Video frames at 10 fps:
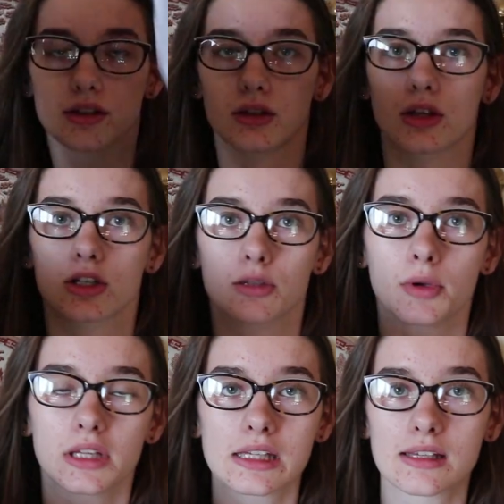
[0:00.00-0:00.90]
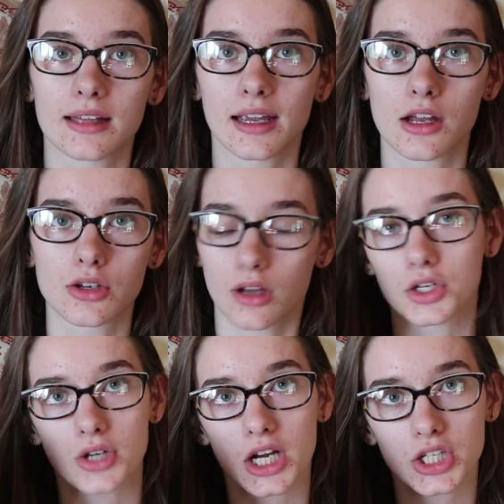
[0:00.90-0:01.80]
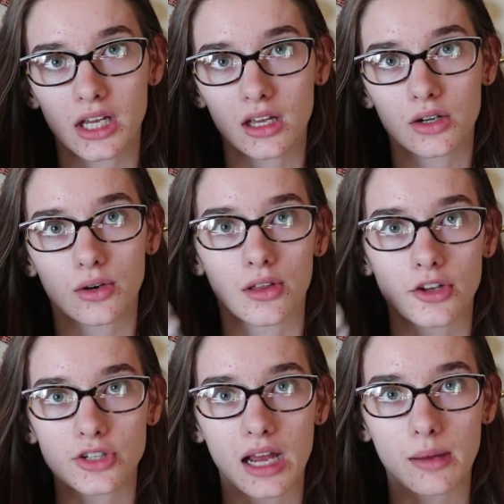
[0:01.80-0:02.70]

so you can just put these in like a, a trash can or a laundry